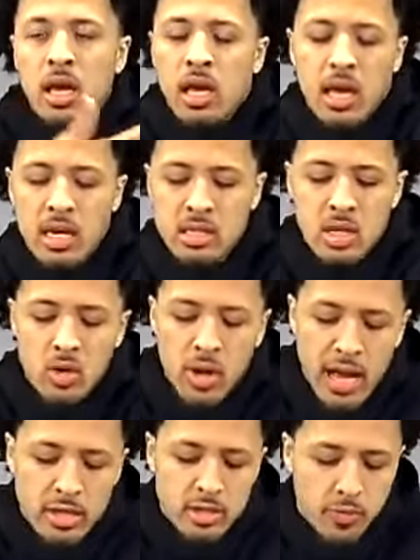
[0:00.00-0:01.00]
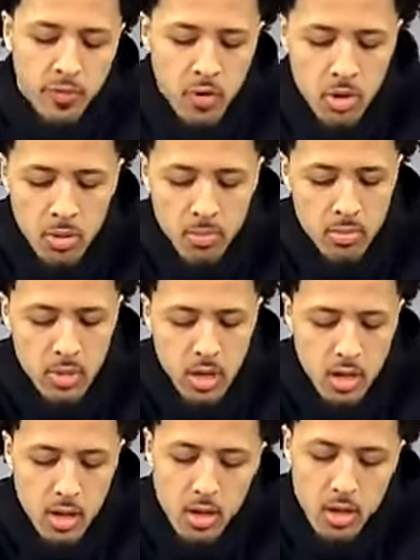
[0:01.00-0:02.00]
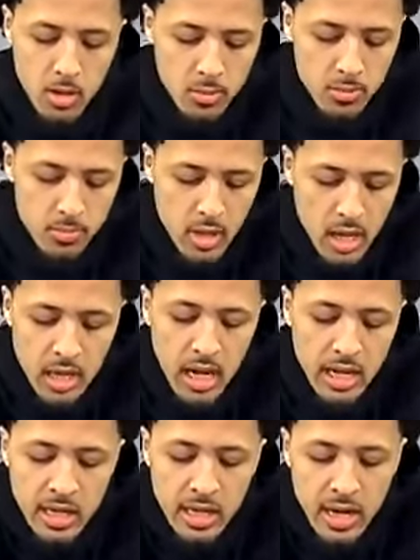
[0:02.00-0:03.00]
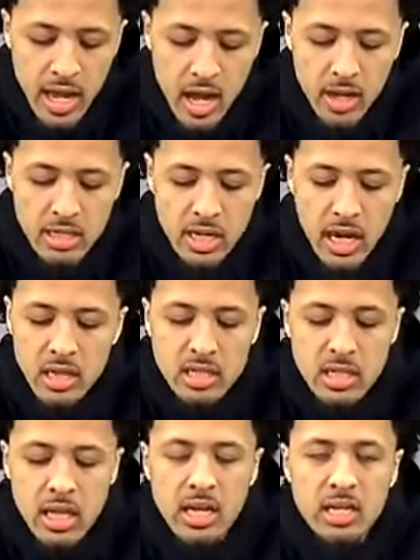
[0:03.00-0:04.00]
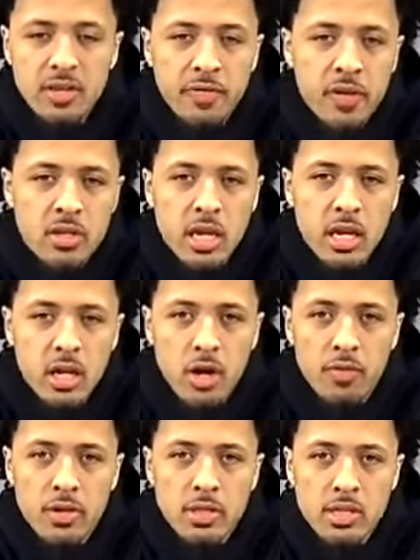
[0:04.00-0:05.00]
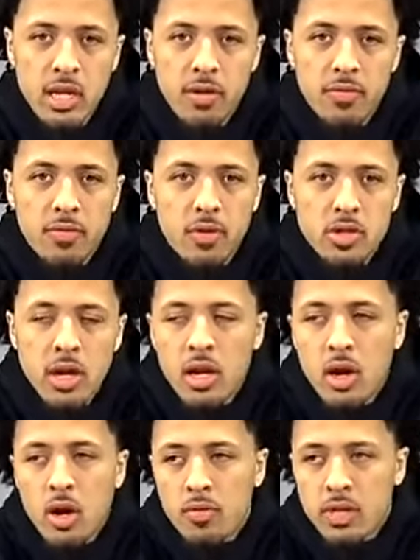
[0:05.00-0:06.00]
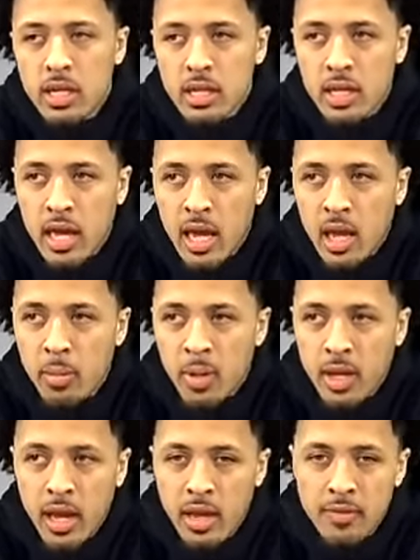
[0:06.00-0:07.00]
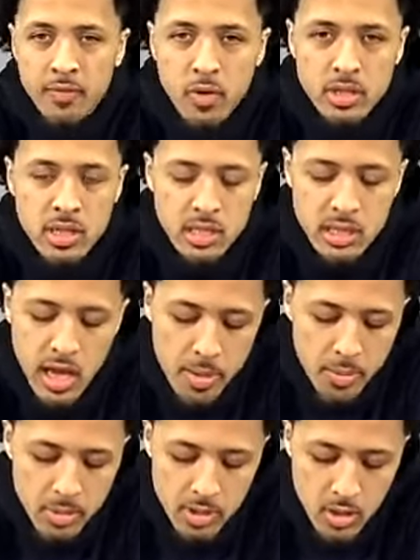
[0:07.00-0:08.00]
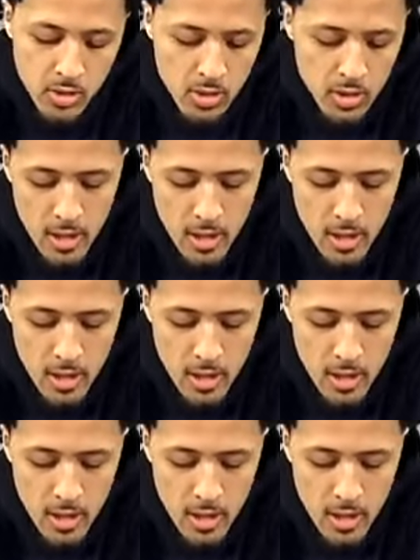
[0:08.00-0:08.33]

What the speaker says: it's so natural for him. And I think now he's kind of just letting his feel take over instead of trying to overthink the game and force things to happen. So,